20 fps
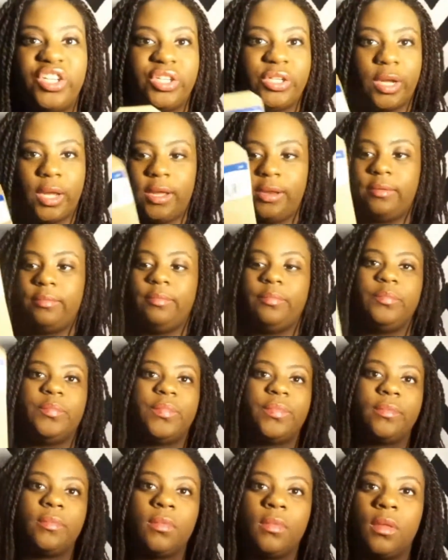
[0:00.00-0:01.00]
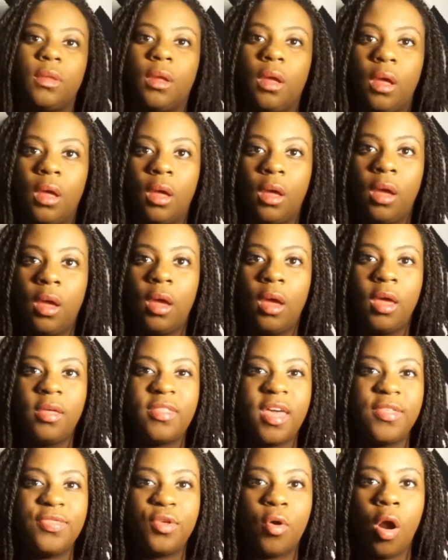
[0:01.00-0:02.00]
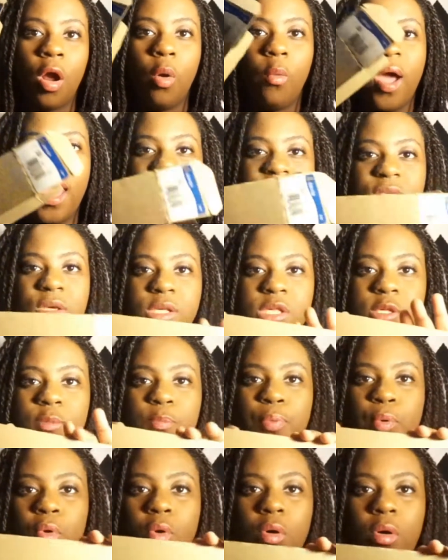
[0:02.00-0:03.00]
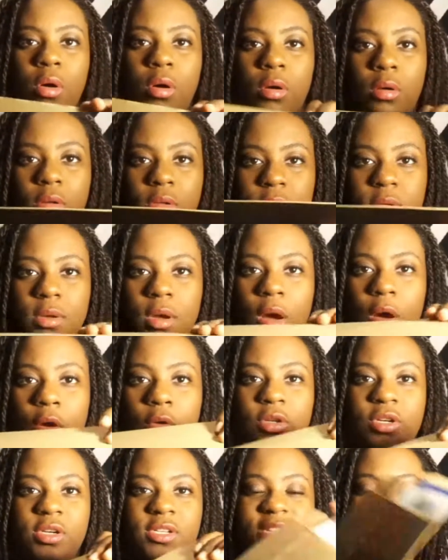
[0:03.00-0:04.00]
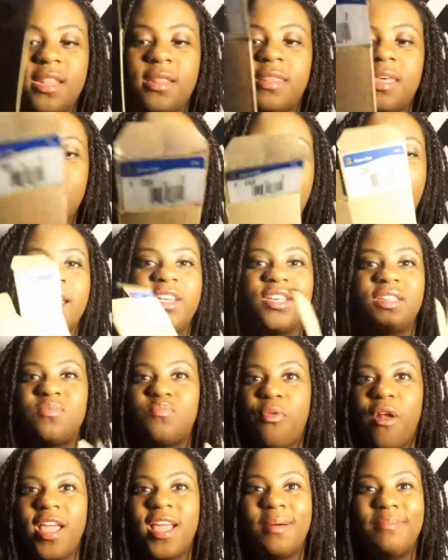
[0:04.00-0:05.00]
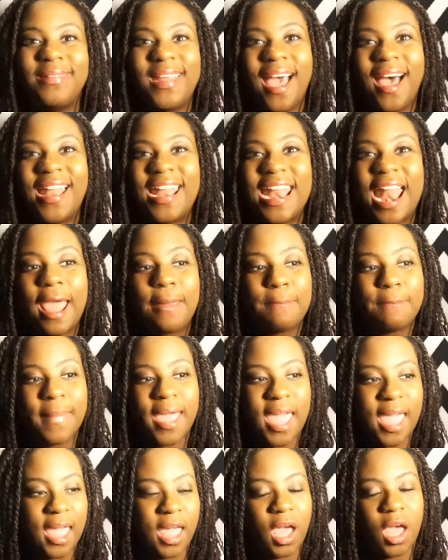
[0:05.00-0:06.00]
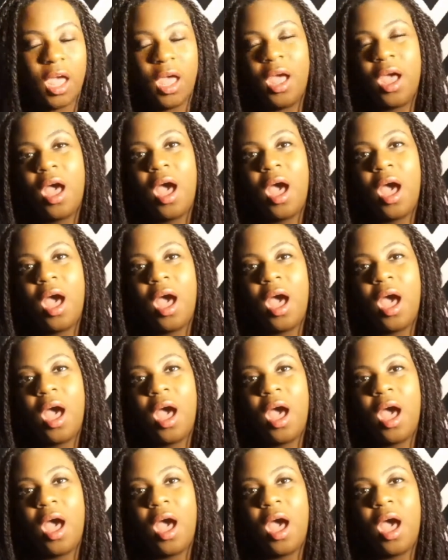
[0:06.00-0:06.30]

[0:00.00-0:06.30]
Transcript: shit. They throw away the spool holders, and then I just break them down and I make